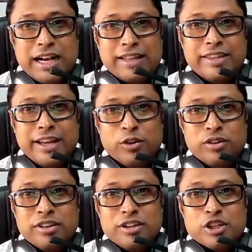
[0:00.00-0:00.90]
And
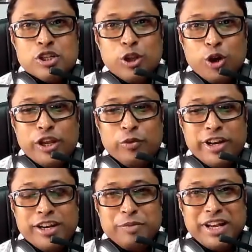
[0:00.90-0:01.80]
then slowly, when
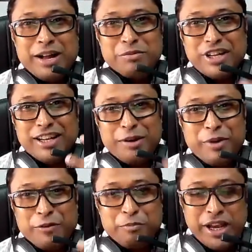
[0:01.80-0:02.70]
it becomes a little
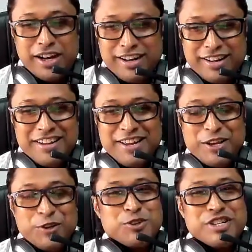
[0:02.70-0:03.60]
bit of bigger, you